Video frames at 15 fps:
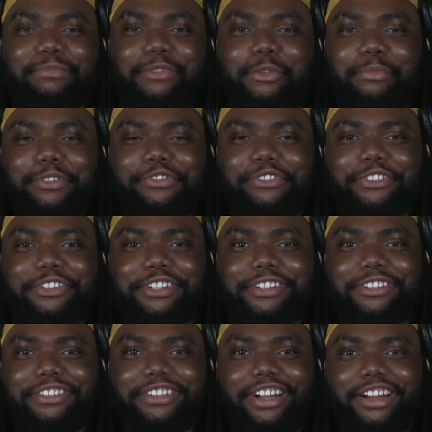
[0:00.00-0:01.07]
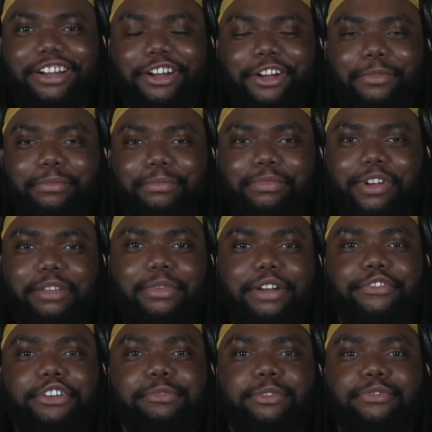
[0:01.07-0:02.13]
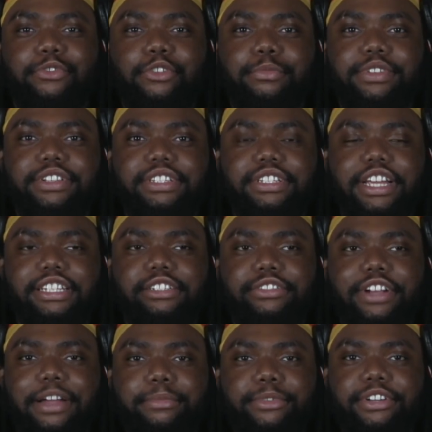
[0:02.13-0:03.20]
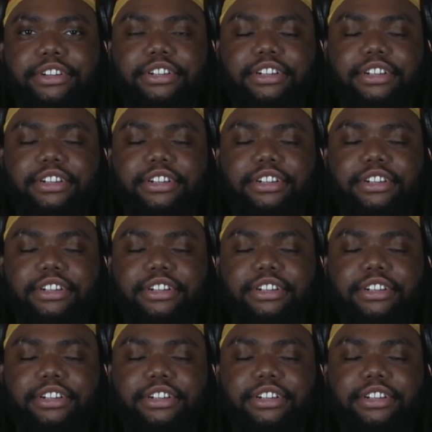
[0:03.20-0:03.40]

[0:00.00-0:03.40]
moment for real, probably my first performance as a rapper